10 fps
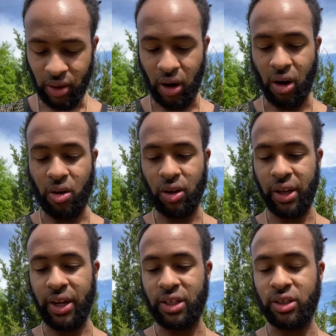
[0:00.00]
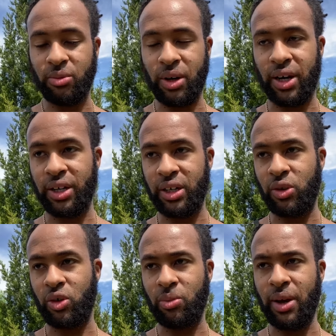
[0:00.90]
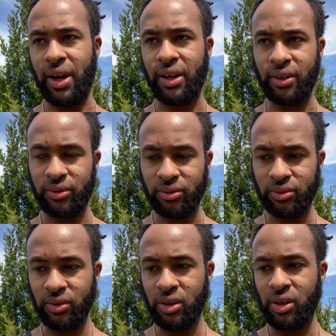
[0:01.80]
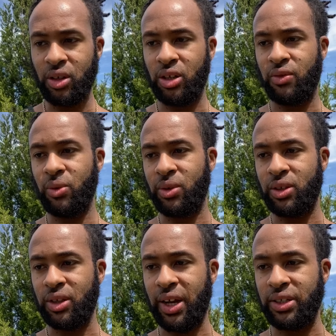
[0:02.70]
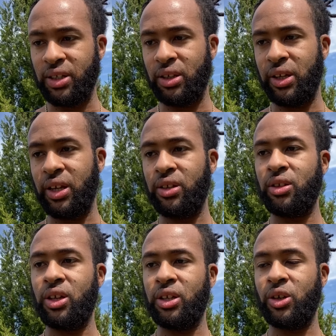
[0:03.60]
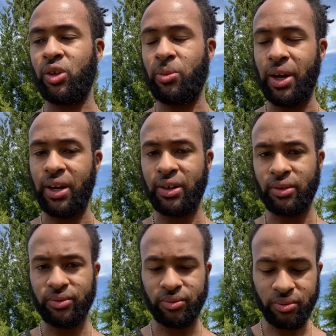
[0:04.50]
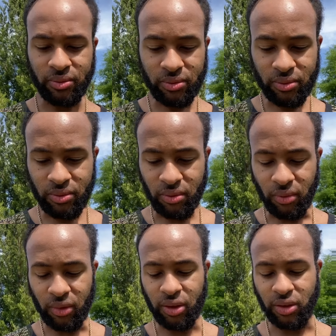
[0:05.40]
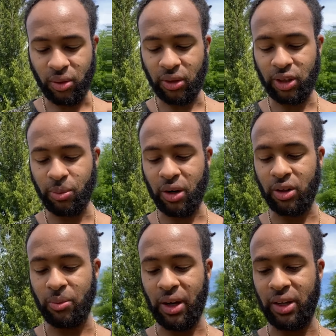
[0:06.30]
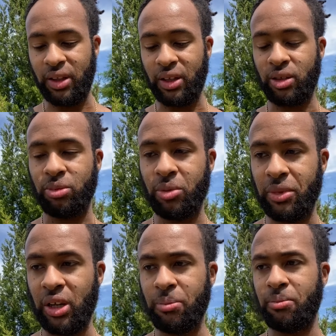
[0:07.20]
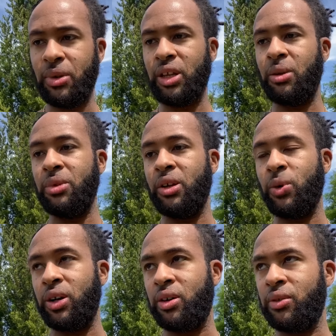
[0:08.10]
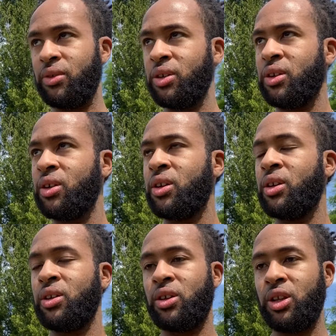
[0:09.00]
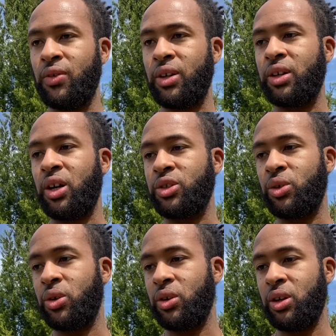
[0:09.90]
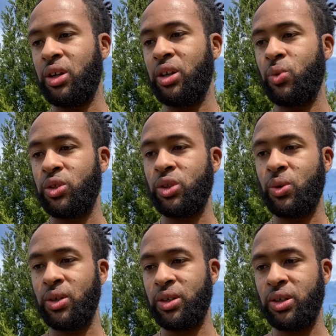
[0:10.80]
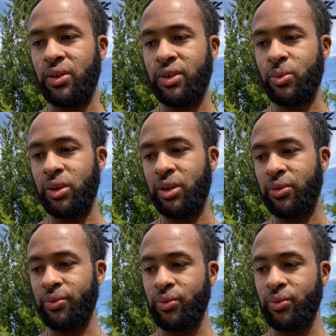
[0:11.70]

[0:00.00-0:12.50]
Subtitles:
All glands in the body can grow back. If you were to slice a gland, it can grow back. So that's part of the body that some people may not be aware of. The liver can also restore itself as well.